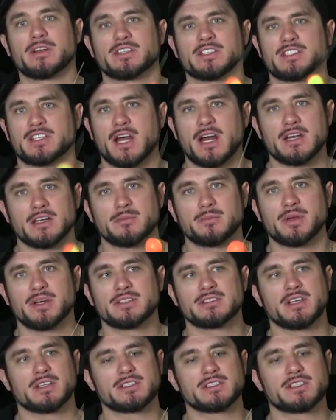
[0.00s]
It just kind of
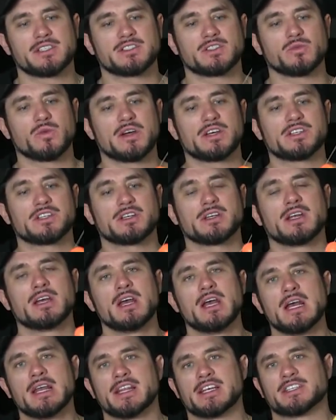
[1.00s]
depends on the situation.
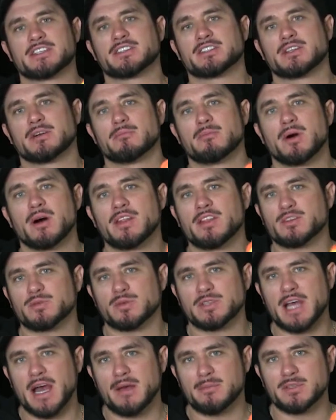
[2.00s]
This is a this
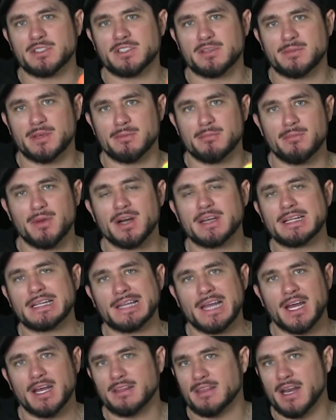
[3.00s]
what happens to be a muddy
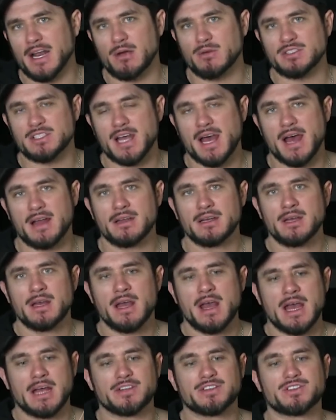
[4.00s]
lake that I was at,
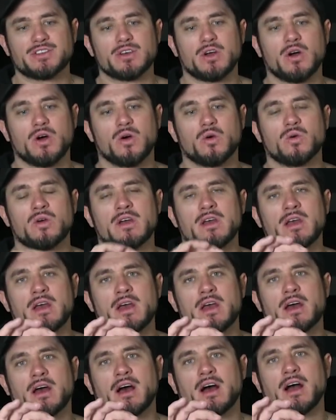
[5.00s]
and so
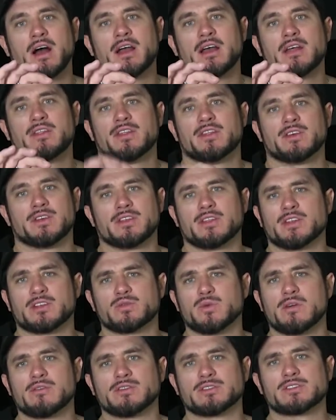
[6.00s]
uh, the, the
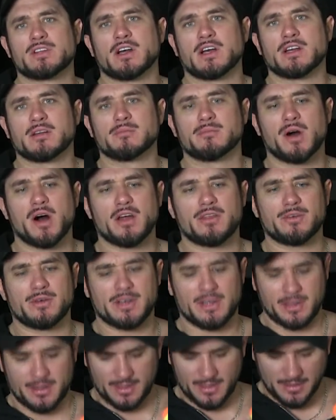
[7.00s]
swivel's not going to bother
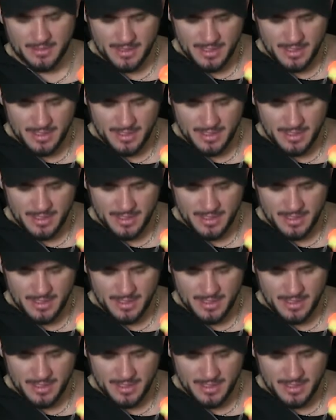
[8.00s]
anything.